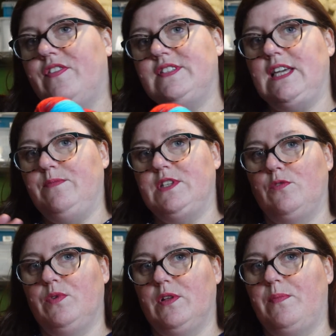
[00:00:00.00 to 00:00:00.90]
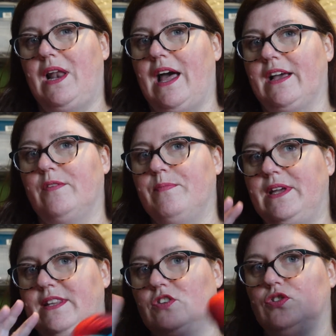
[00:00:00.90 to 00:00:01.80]
teamed it up with a black and
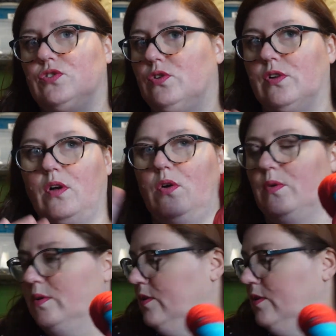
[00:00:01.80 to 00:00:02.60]
made this shawl. Oh,